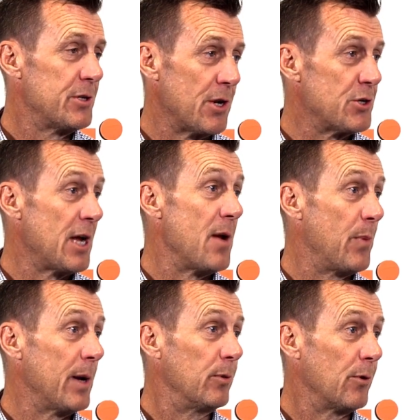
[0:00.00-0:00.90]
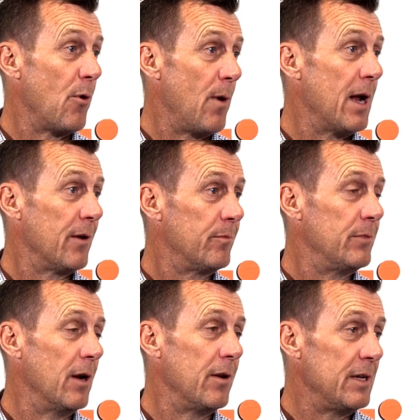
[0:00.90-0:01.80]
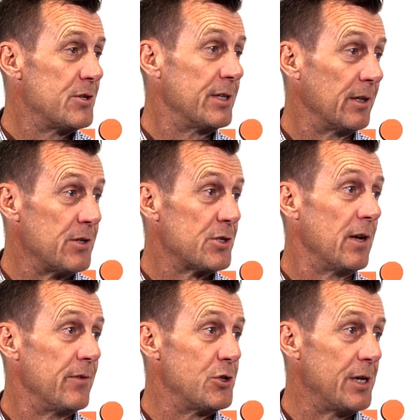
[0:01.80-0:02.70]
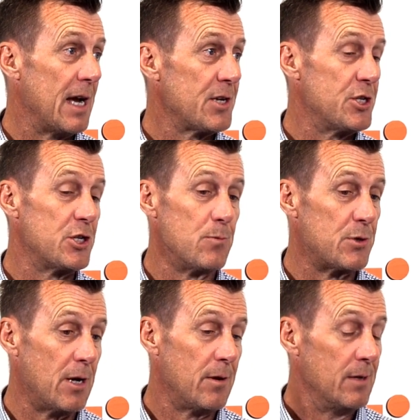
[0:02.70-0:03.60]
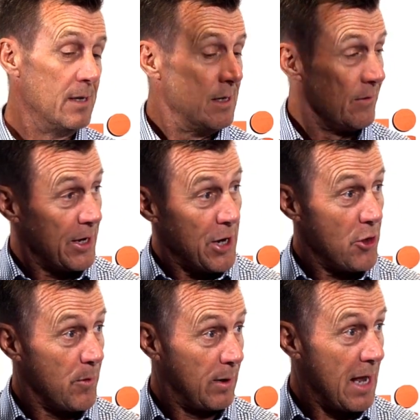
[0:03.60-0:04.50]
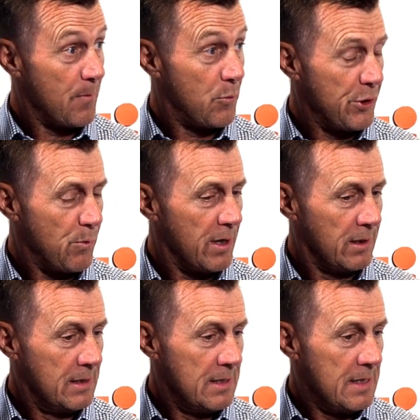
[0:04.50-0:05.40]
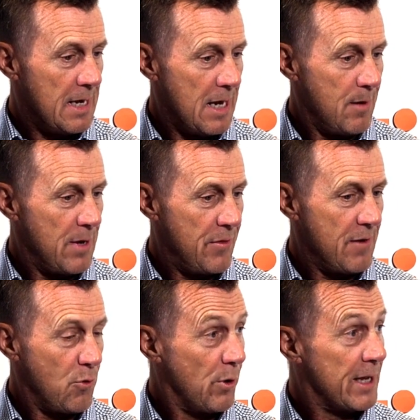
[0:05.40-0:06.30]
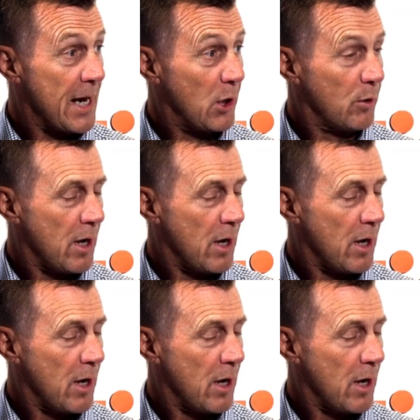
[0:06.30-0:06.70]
So same people are around, still inside the GR system, so they know the plant pretty well. And they've already had a look